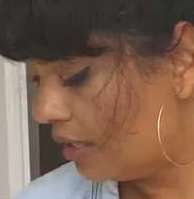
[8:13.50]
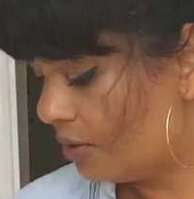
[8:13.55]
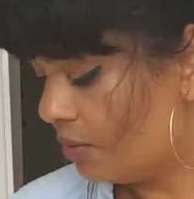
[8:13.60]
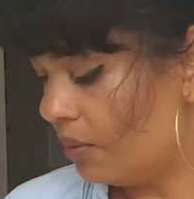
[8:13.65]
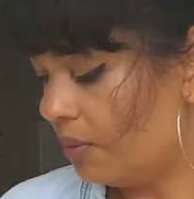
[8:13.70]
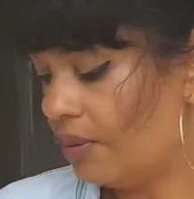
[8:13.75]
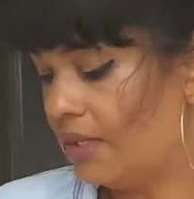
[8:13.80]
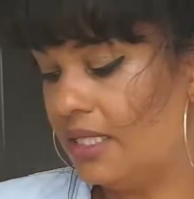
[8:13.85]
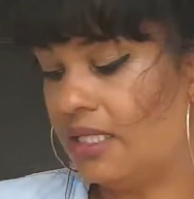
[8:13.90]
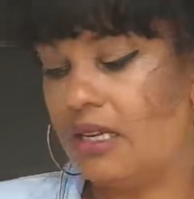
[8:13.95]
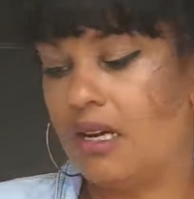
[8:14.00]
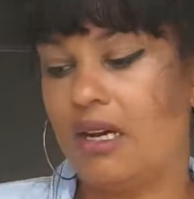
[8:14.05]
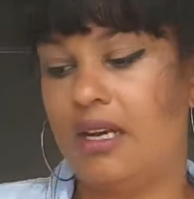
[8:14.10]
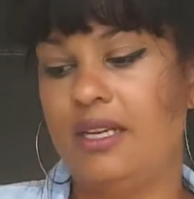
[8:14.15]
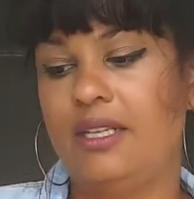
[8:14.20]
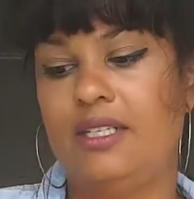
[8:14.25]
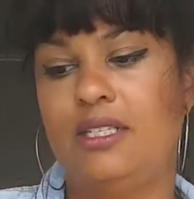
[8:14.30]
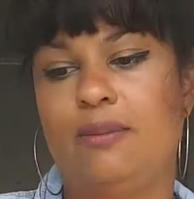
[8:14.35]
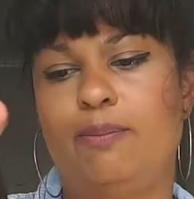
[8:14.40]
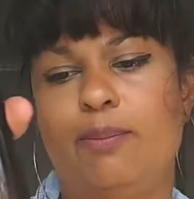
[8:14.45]
This one was
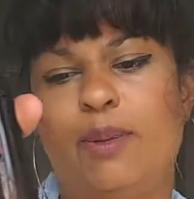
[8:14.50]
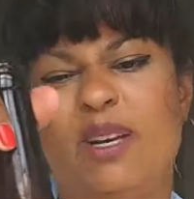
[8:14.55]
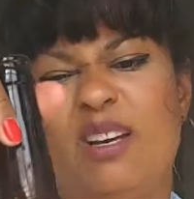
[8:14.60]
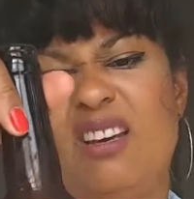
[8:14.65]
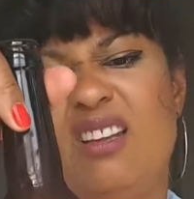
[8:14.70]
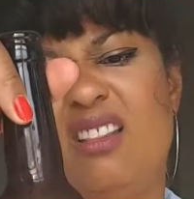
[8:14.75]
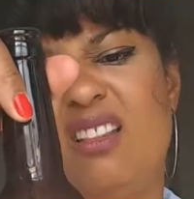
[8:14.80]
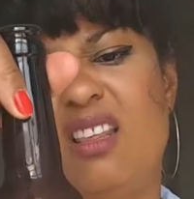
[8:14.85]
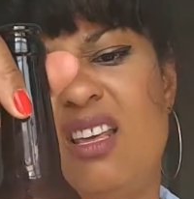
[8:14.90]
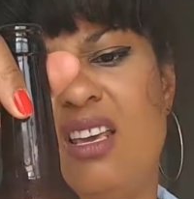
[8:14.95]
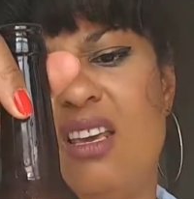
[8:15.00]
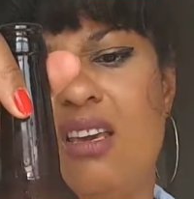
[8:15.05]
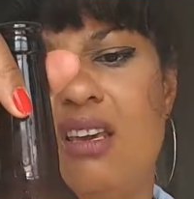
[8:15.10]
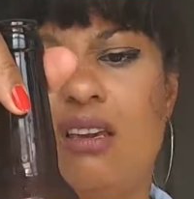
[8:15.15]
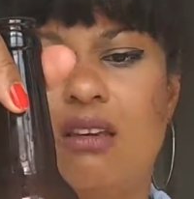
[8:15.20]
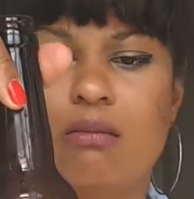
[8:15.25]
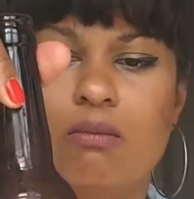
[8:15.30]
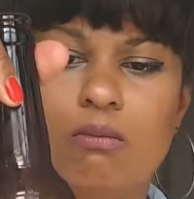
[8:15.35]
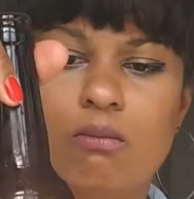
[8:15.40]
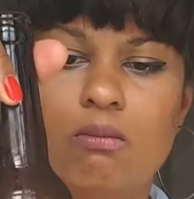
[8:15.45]
nice, but I
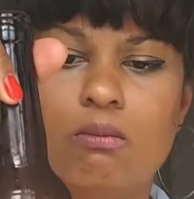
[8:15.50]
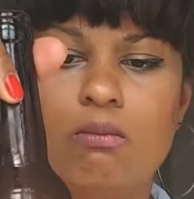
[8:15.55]
think,